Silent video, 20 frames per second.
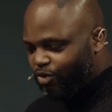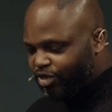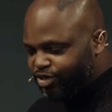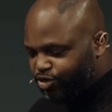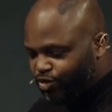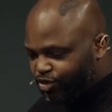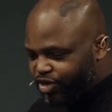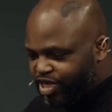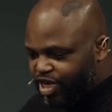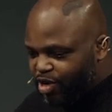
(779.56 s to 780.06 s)

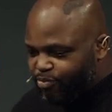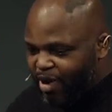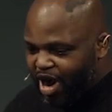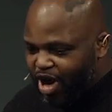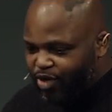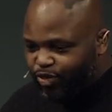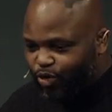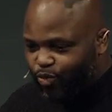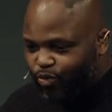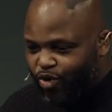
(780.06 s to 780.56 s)
talking
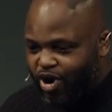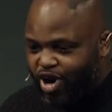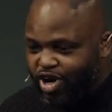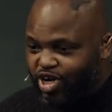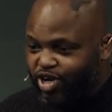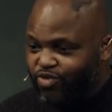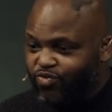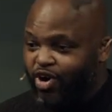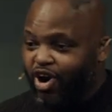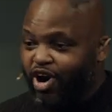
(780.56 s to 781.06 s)
about the word
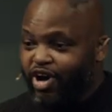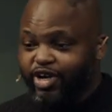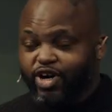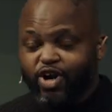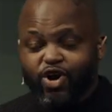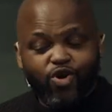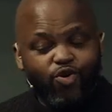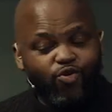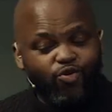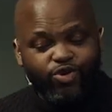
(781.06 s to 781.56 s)
of God,
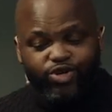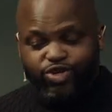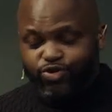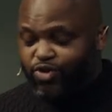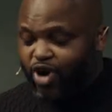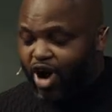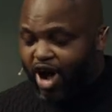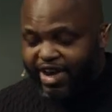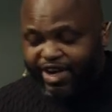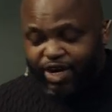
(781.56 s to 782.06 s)
you
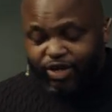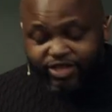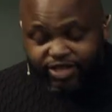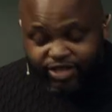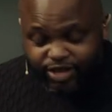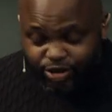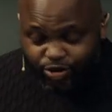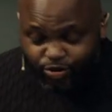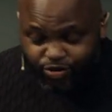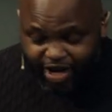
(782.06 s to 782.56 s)
cannot,
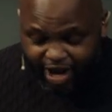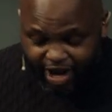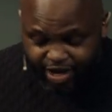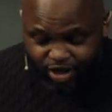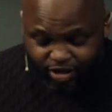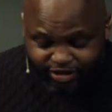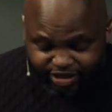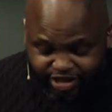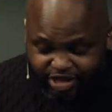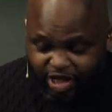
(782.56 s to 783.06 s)
you
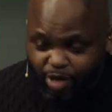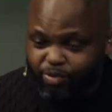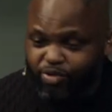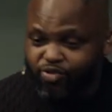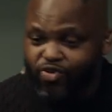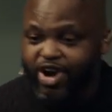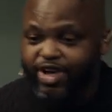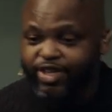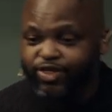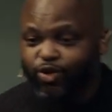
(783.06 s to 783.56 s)
cannot
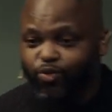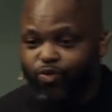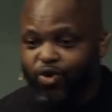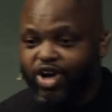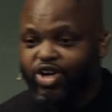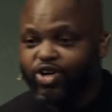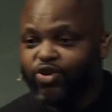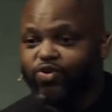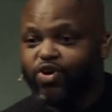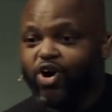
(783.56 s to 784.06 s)
separate the
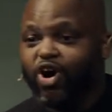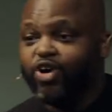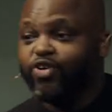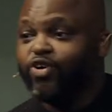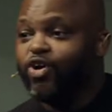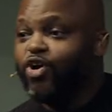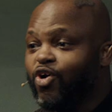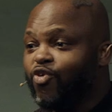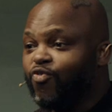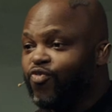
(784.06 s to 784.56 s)
word of God
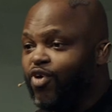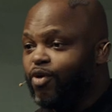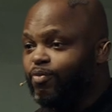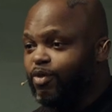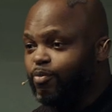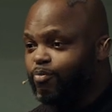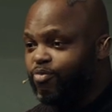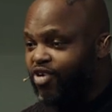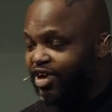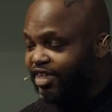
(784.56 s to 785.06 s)
from the
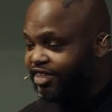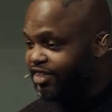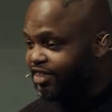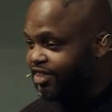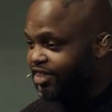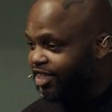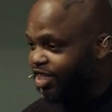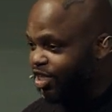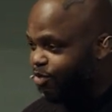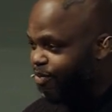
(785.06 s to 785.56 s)

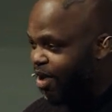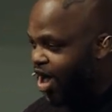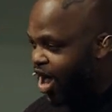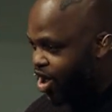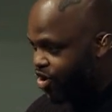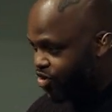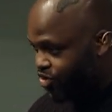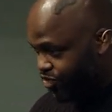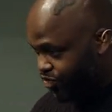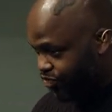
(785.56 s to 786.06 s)
presence and the
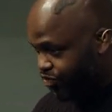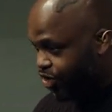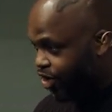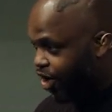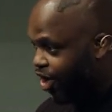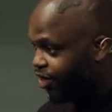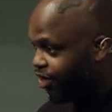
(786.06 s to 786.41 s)
power of God.